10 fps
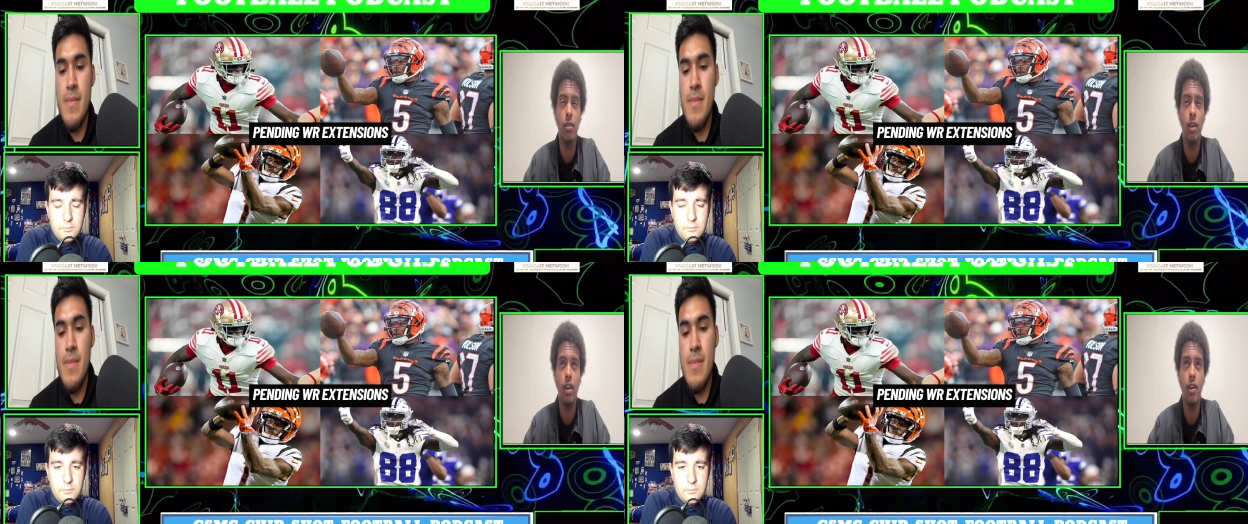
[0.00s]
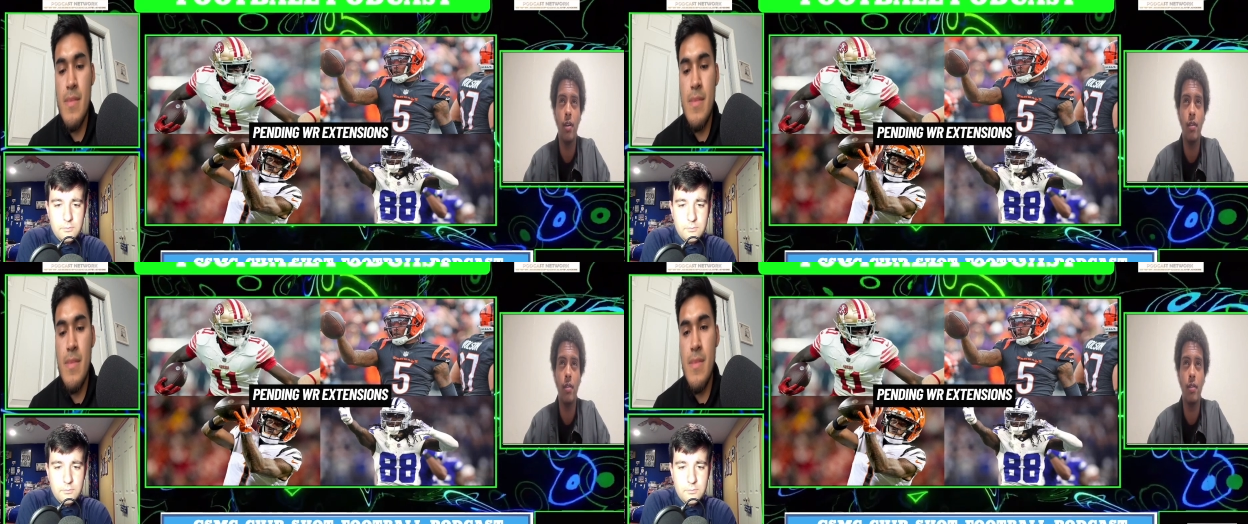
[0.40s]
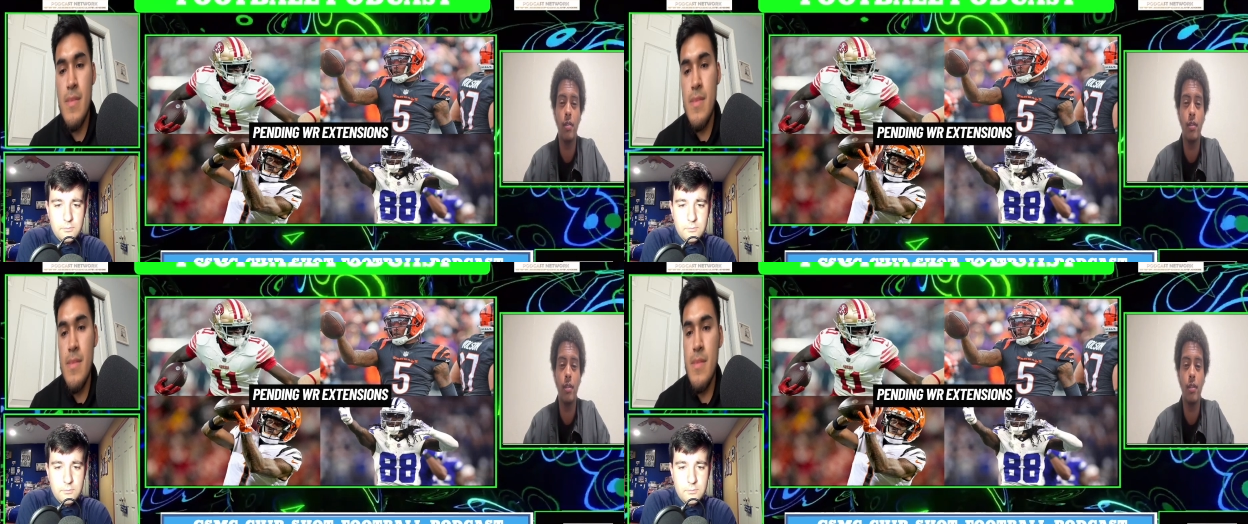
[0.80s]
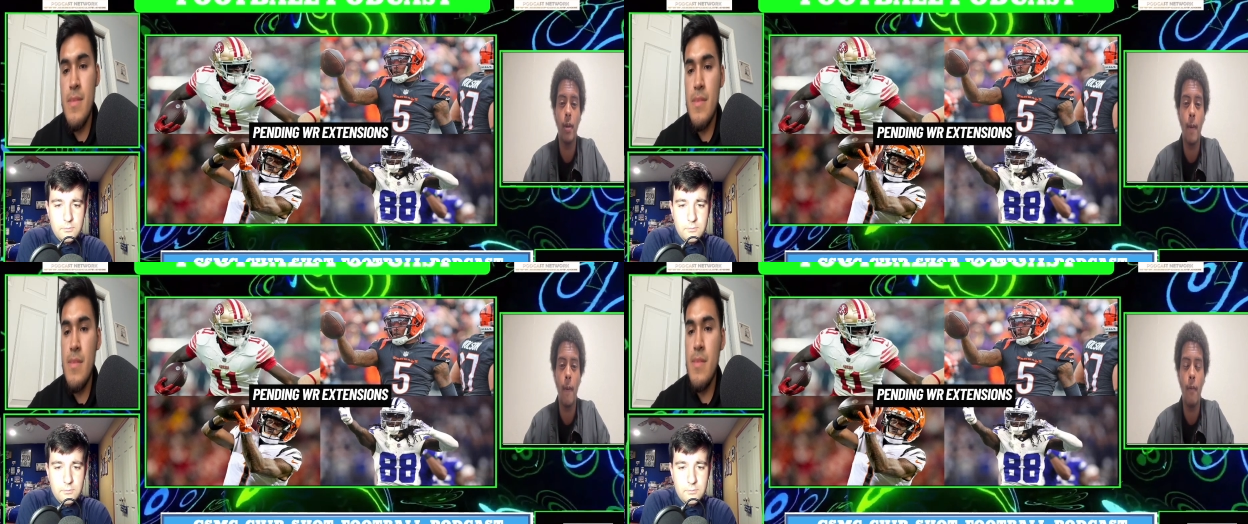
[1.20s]
Speaker 1: Uh,
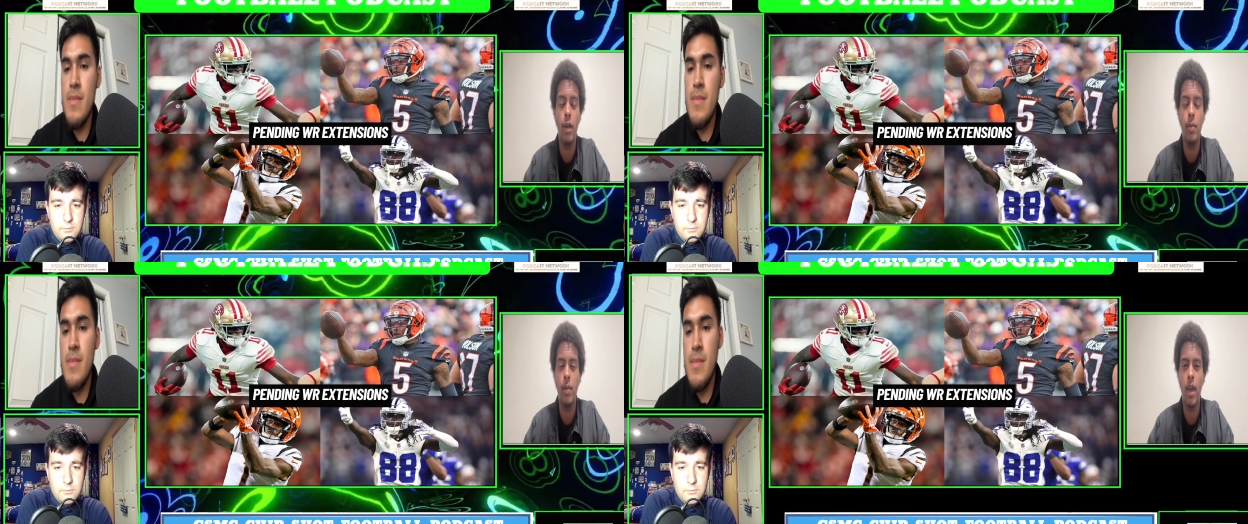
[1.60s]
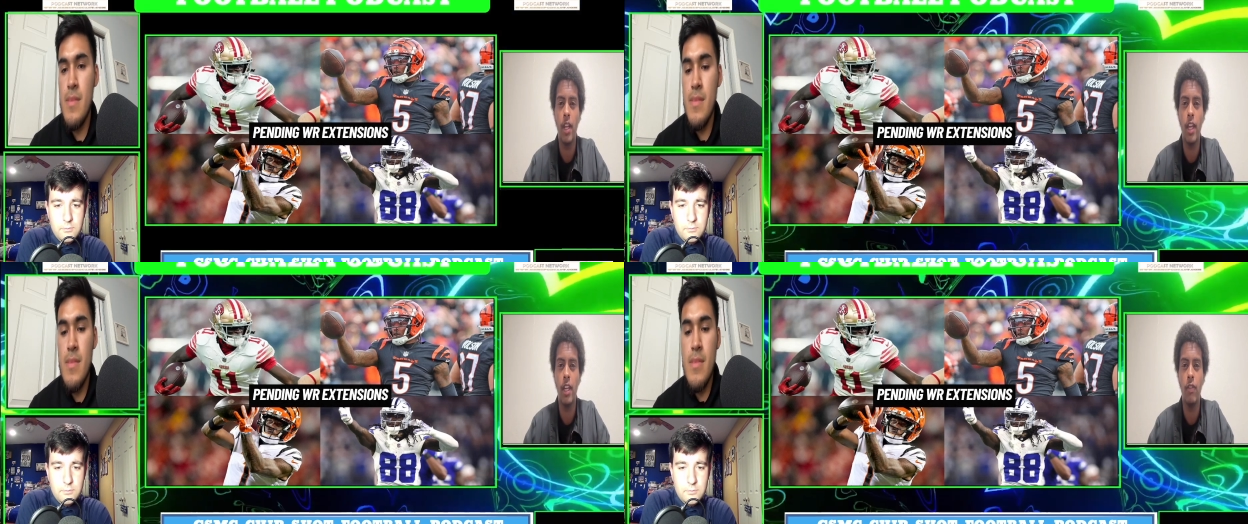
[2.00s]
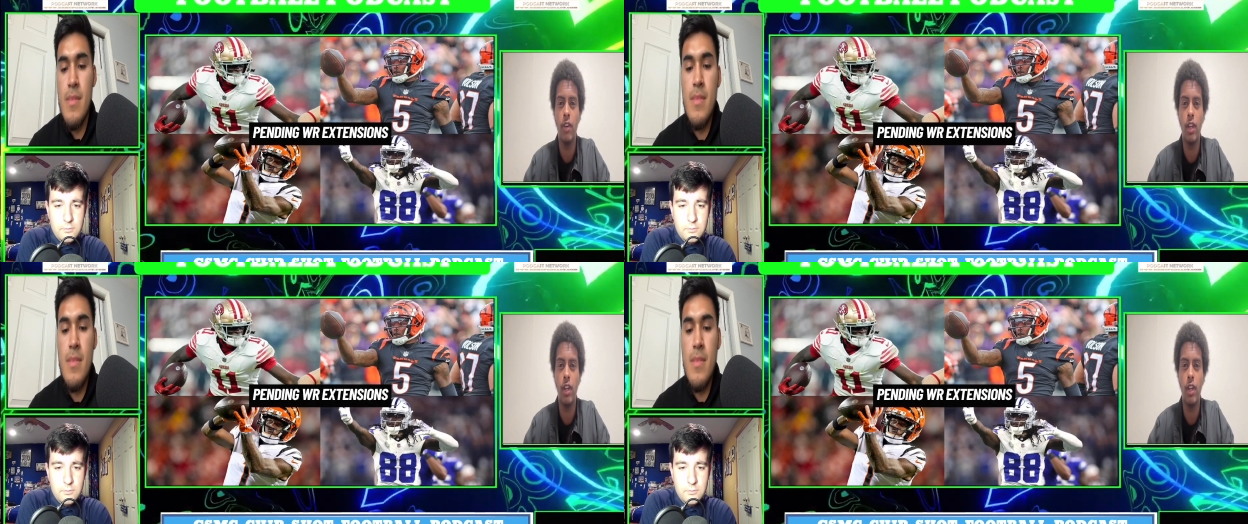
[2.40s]
what do you mean by the N F L?